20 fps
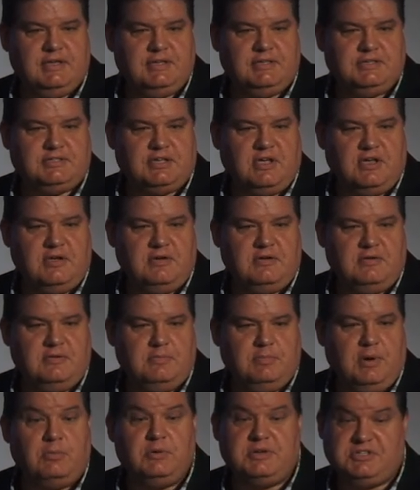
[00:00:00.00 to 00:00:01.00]
So,
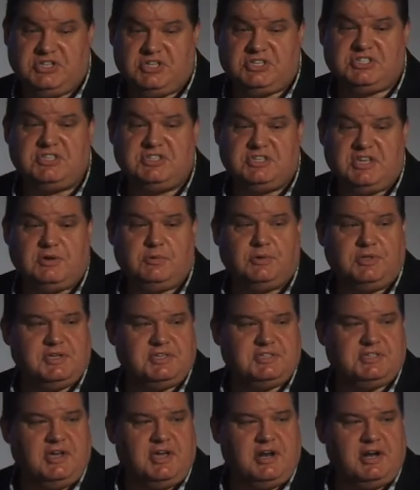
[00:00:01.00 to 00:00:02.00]
but we're just as equally
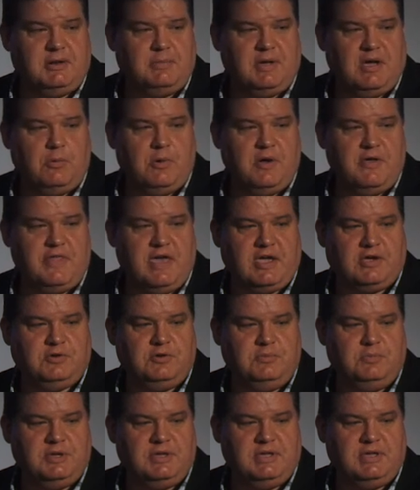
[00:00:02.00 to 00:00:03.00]
excited about where that
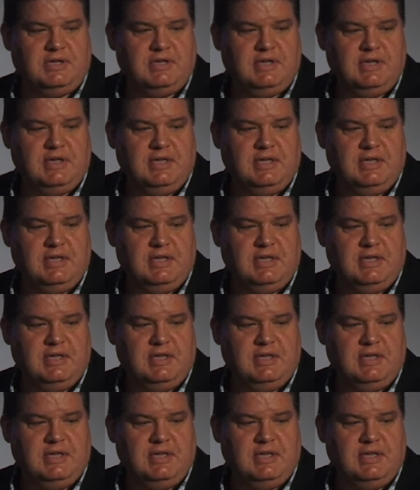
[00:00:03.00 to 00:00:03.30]
could be.